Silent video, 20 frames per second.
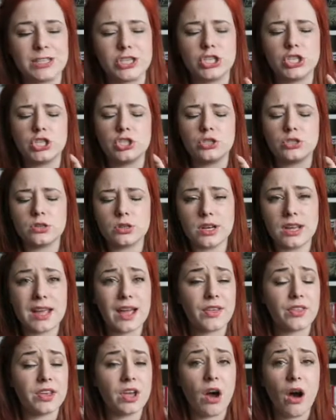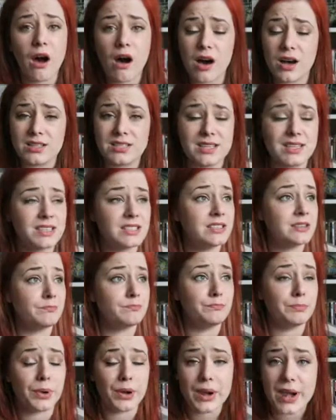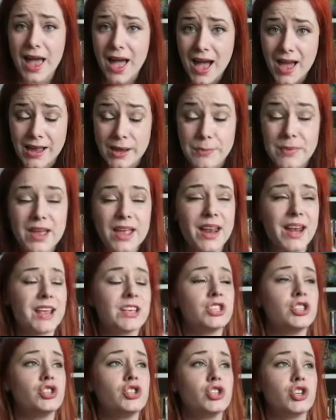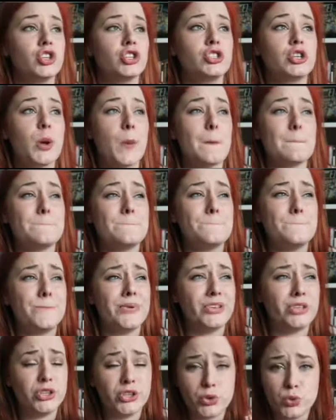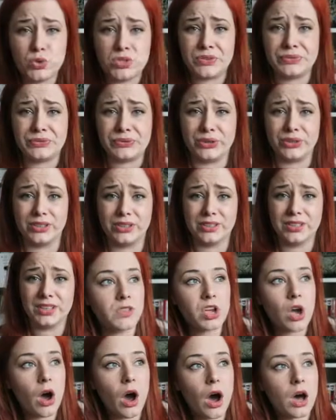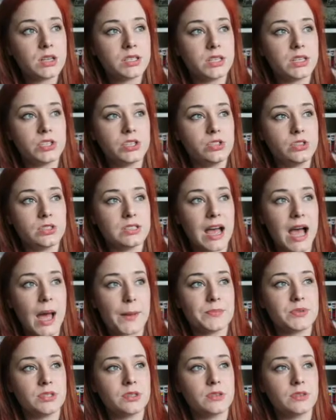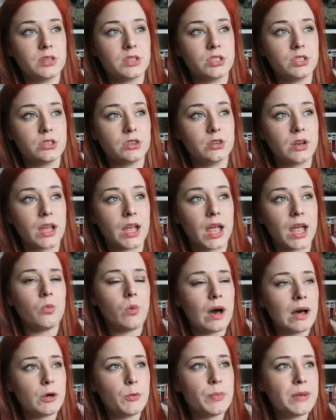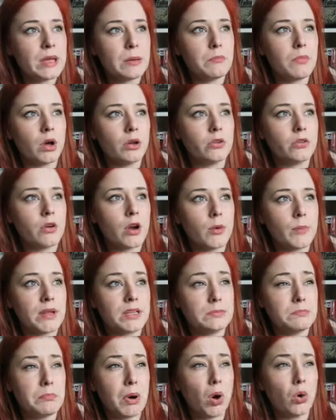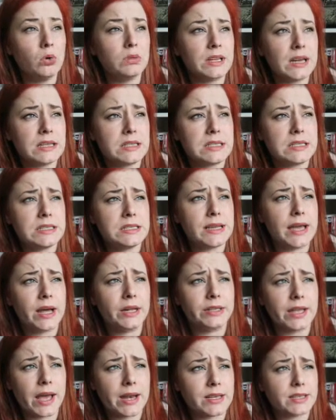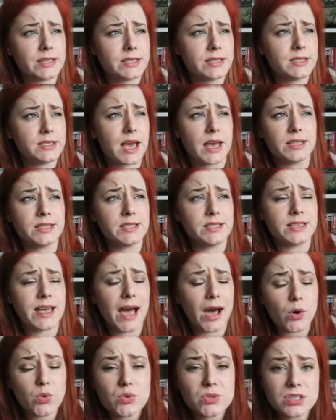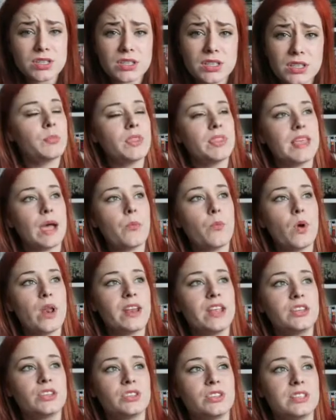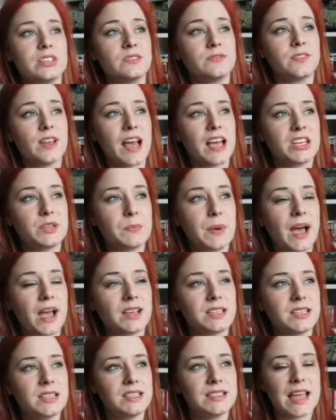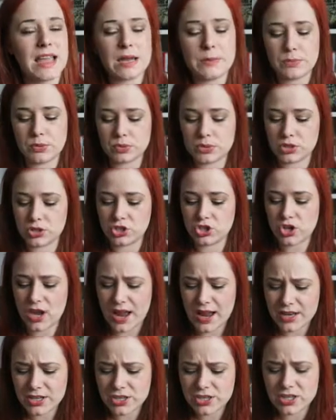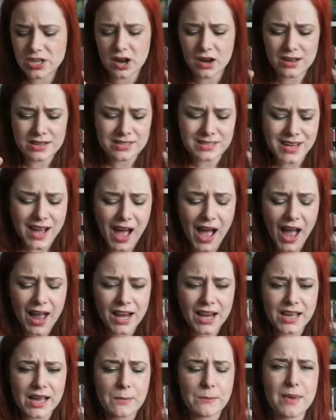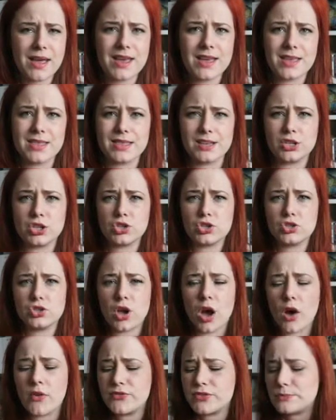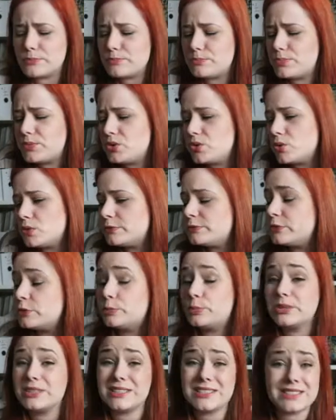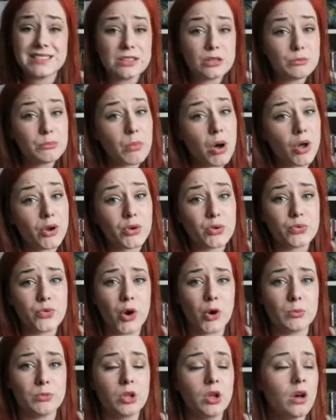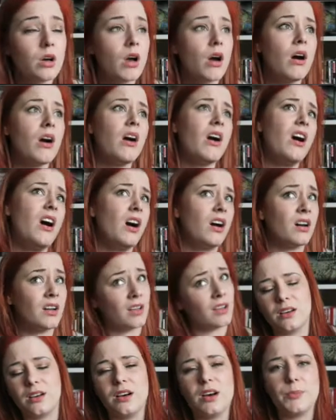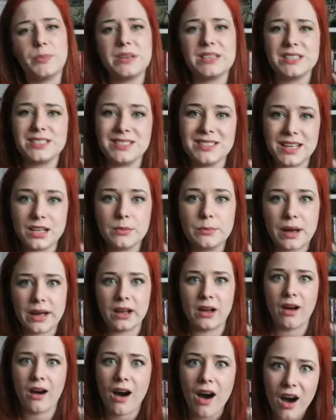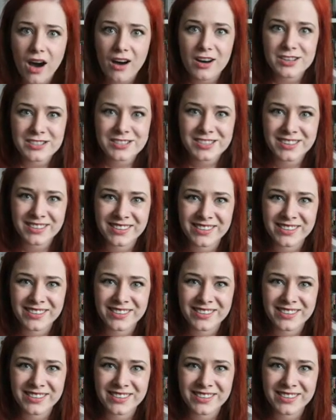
is stunning and the art is sublime. It is just beautiful. The art is just absolutely stunning. While being monochrome, it's bold and detailed and it stands out. But then when he does his flashbacks, he's able to change the art entirely and make it this soft, beautiful, but still monochrome look. Ah, oh, oh, be still my heart.